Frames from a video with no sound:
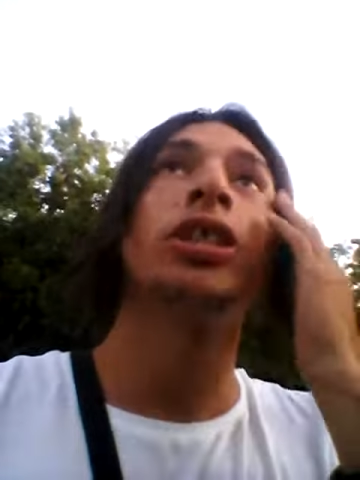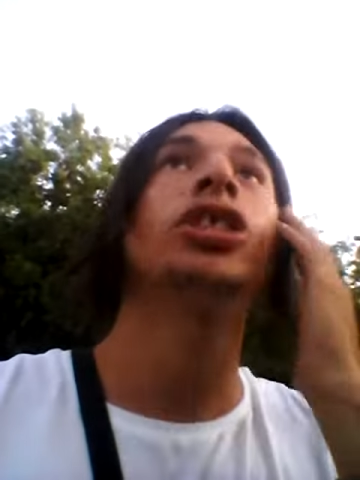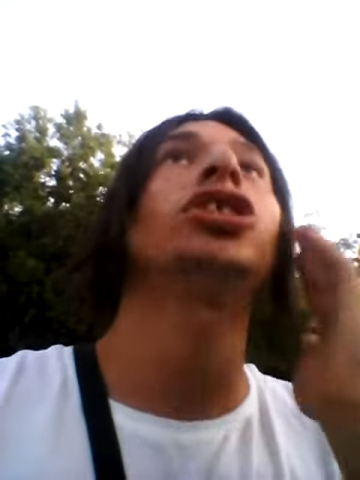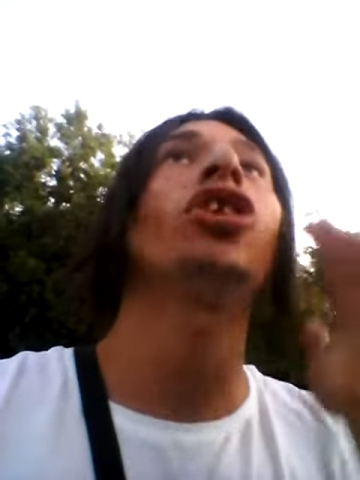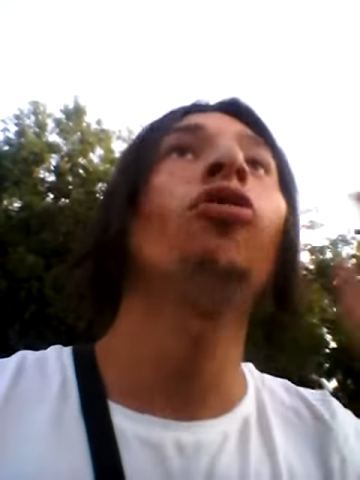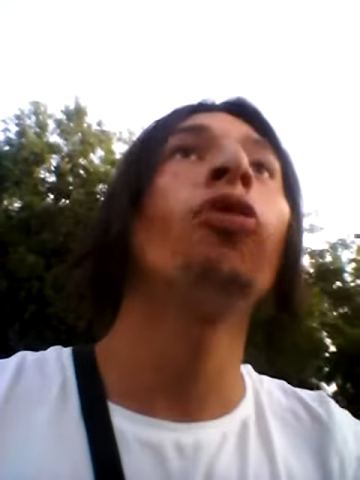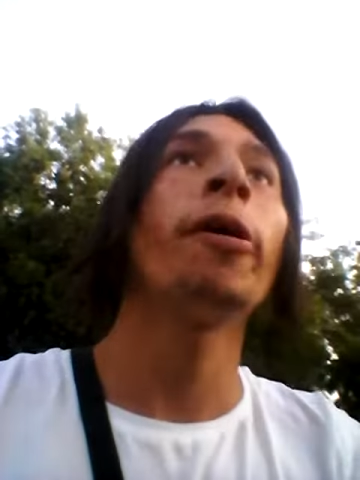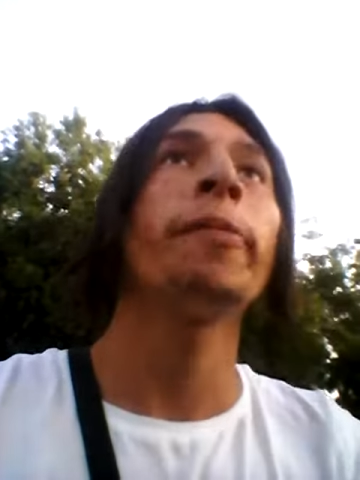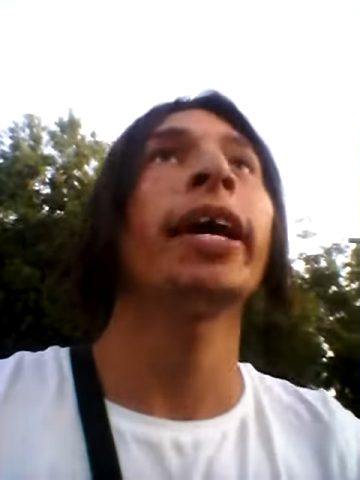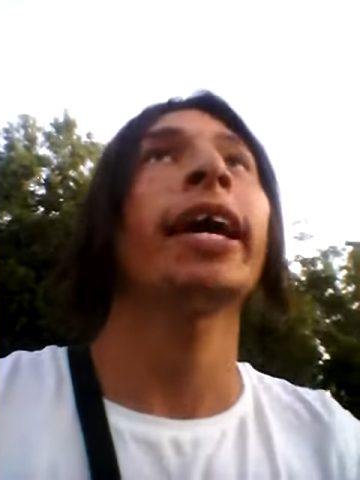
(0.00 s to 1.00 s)
It's so
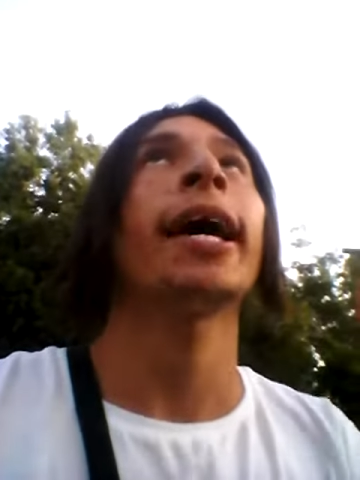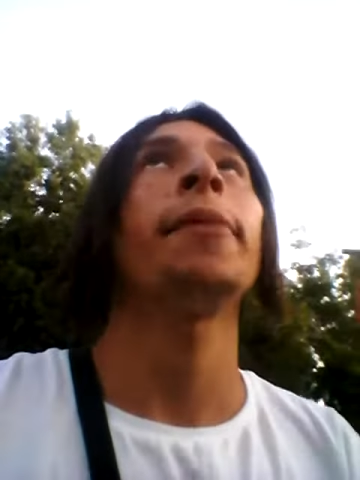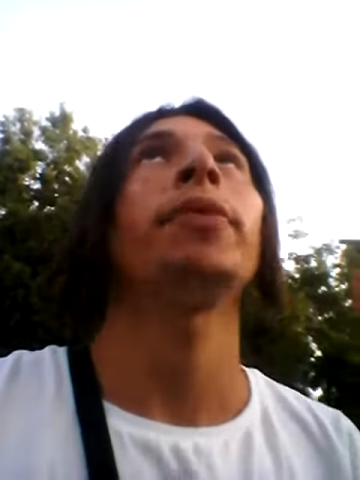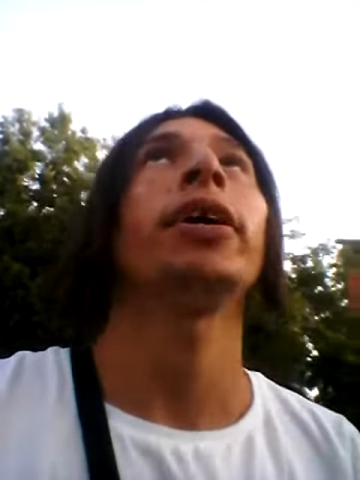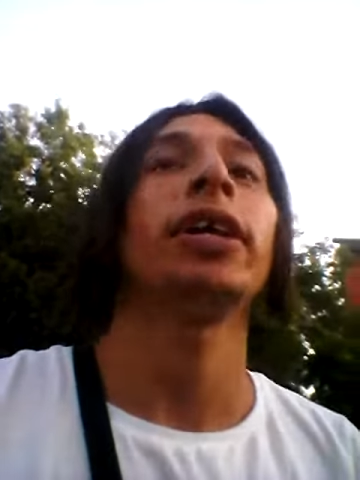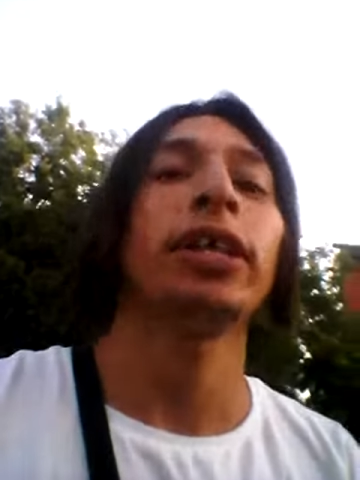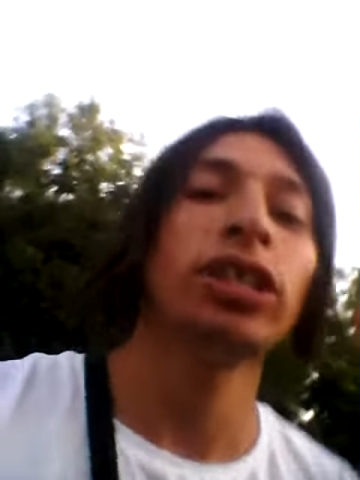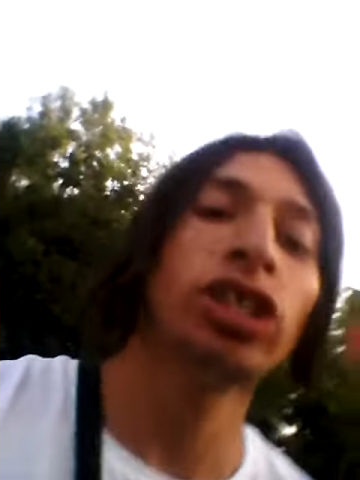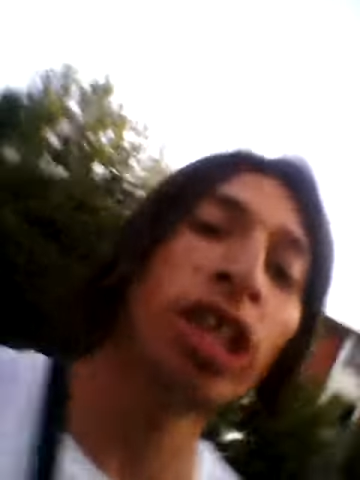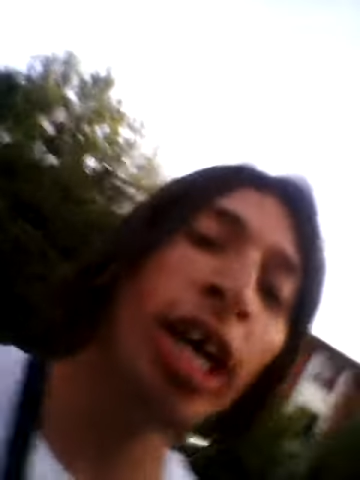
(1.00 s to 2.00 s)
Warming Cat.
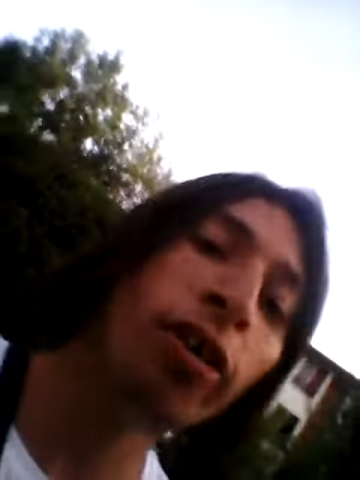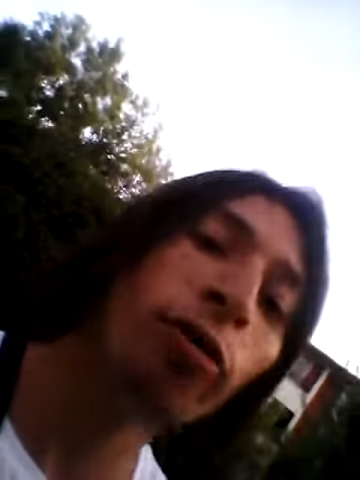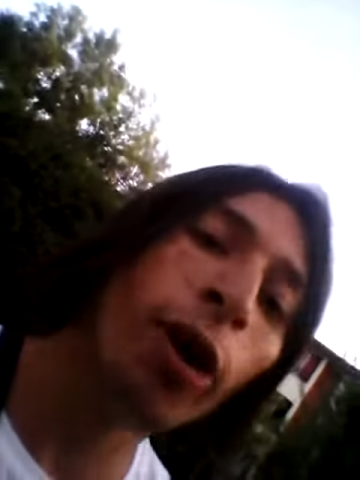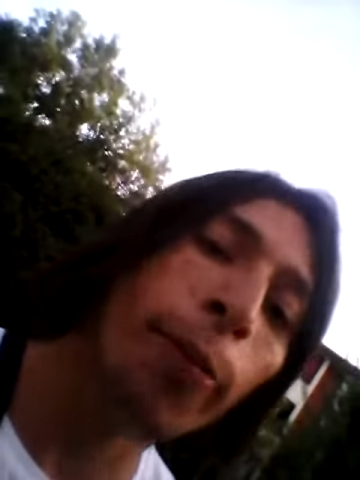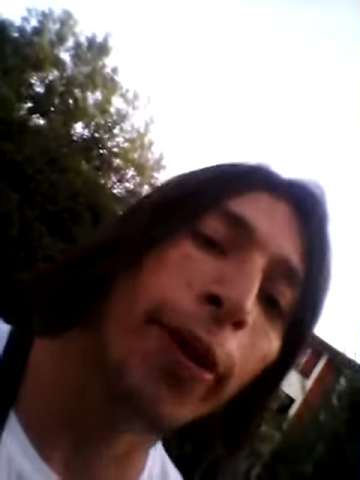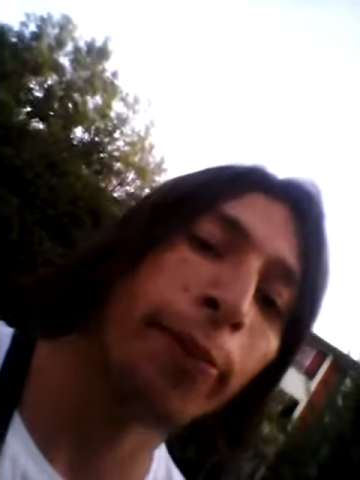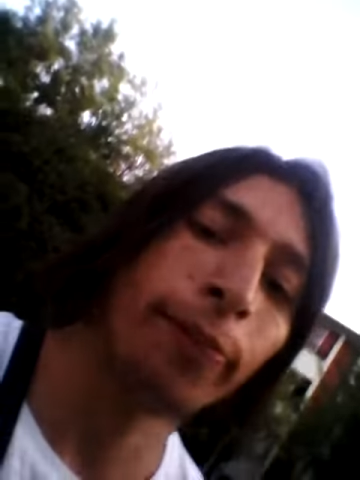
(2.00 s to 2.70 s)
Isaac up.